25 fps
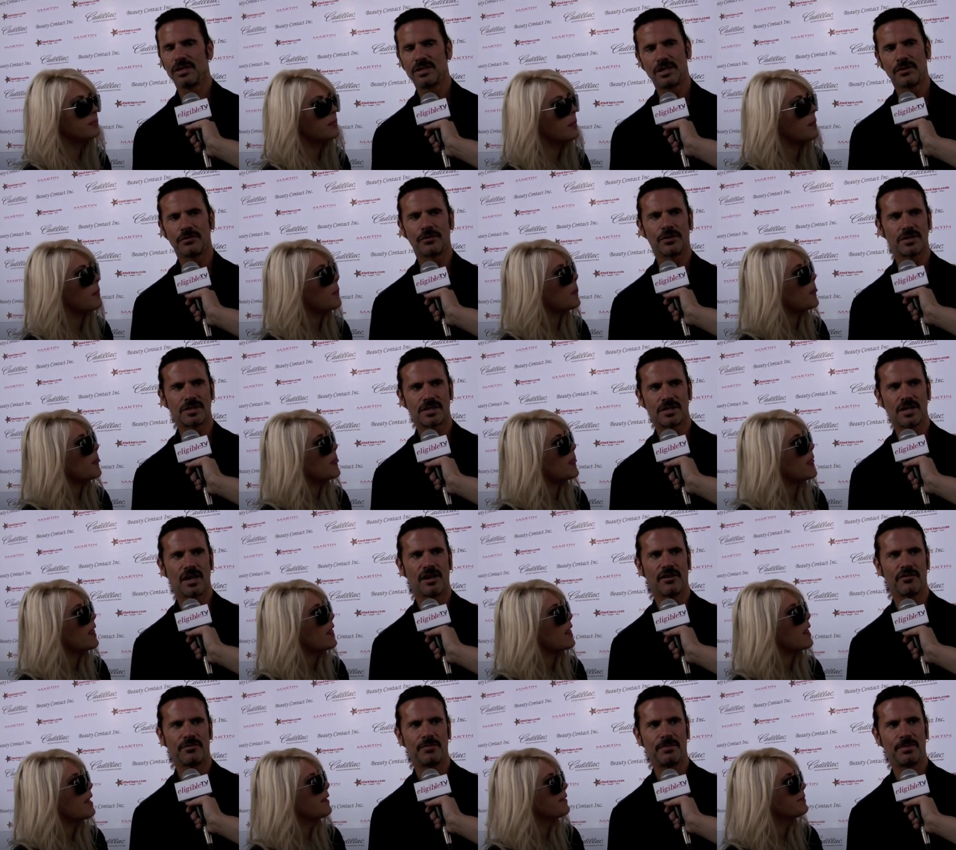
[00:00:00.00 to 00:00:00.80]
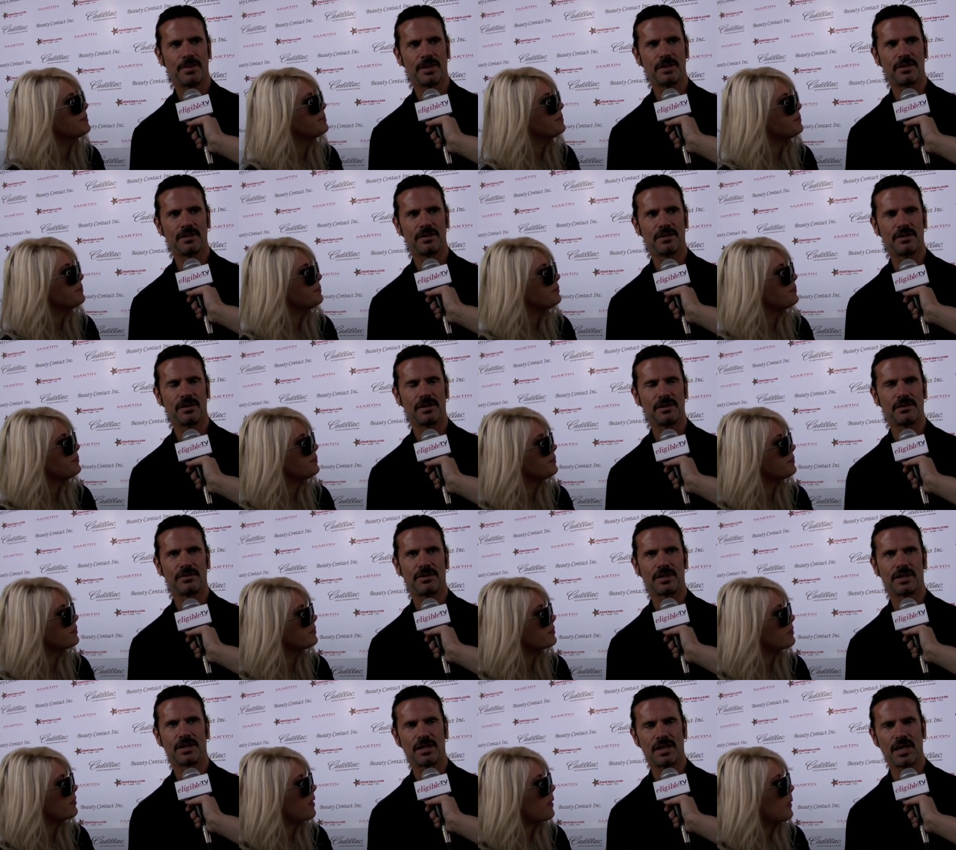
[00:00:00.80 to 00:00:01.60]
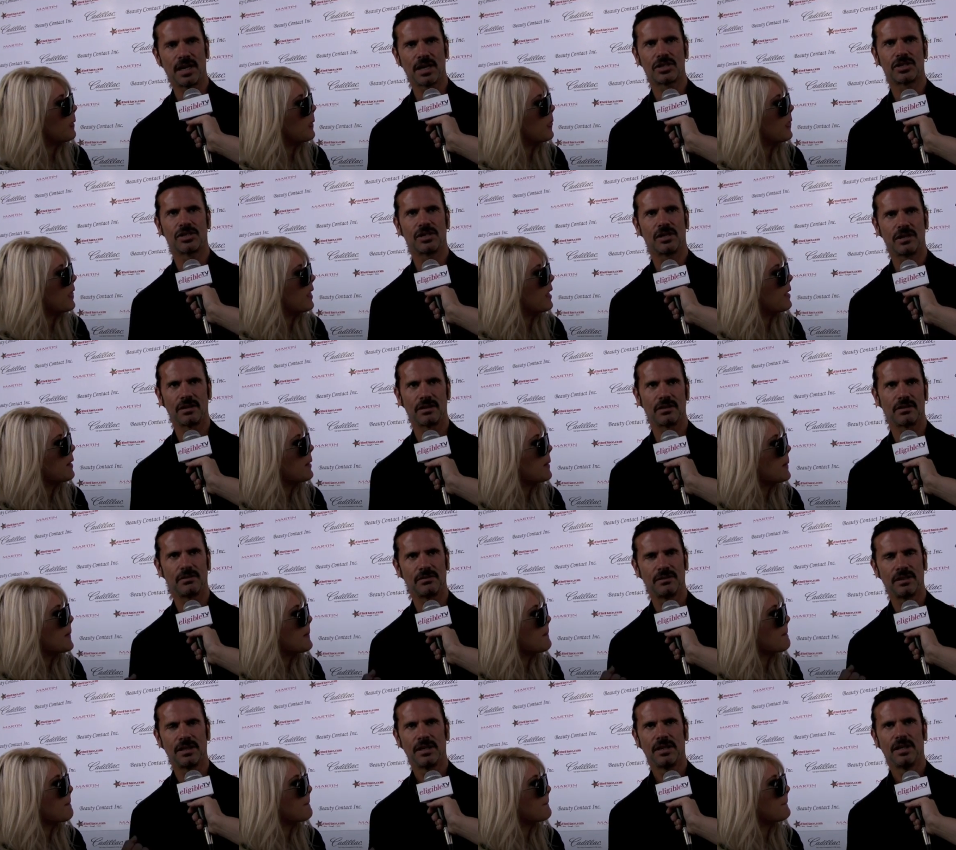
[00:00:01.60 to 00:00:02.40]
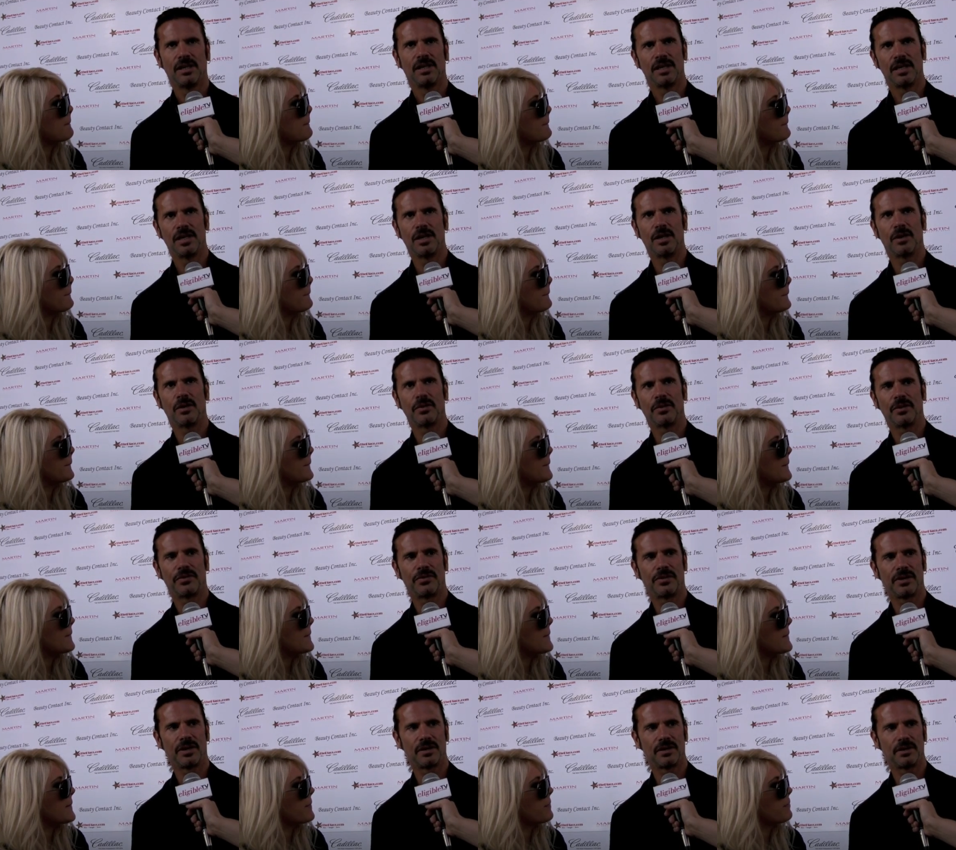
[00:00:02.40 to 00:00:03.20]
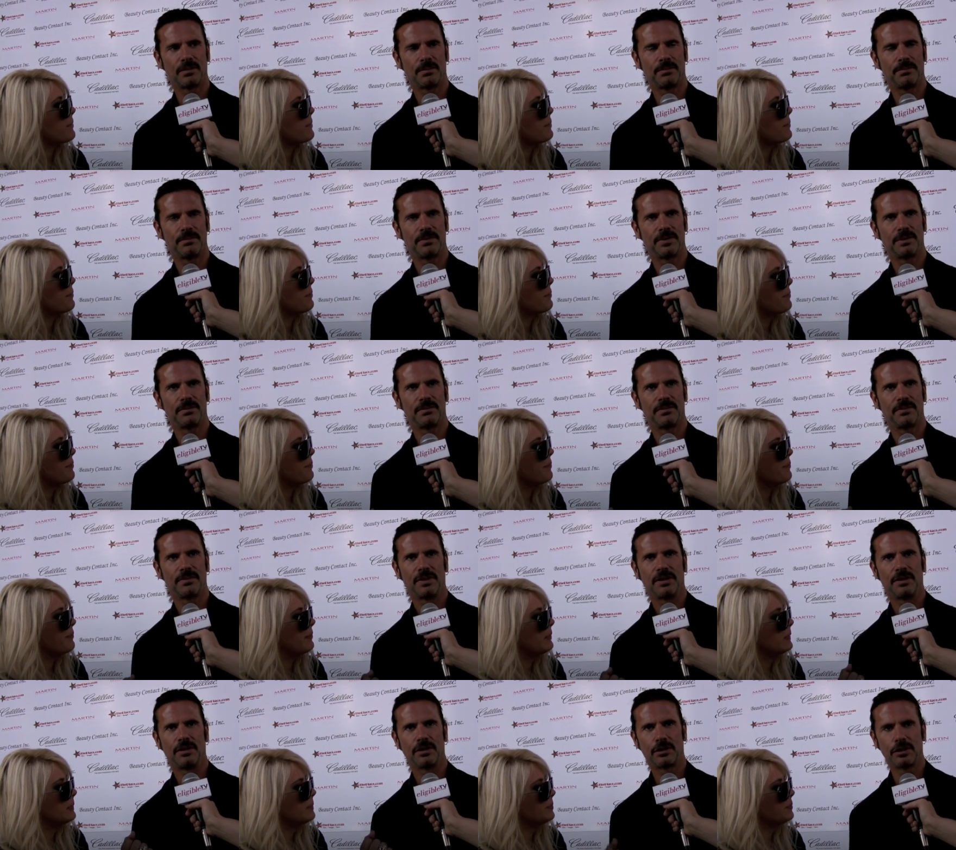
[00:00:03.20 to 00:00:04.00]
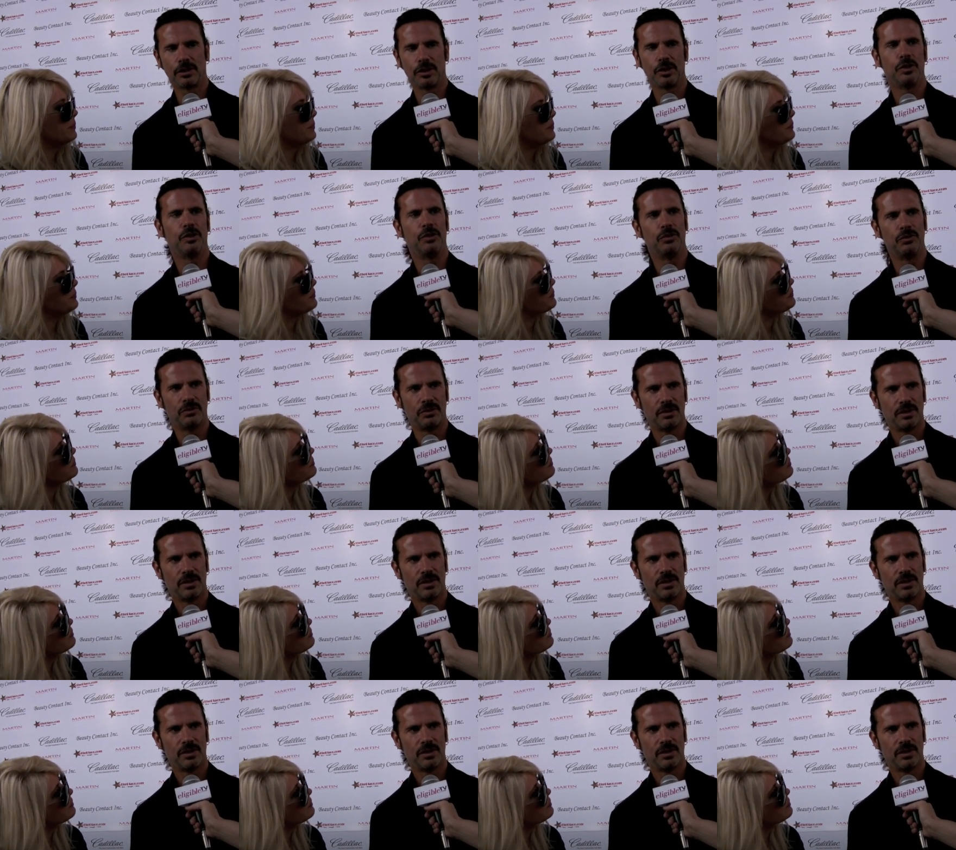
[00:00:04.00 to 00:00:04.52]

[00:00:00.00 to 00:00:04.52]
Speaker 1: different stuff, but the connection, that, you know, the thing, the glue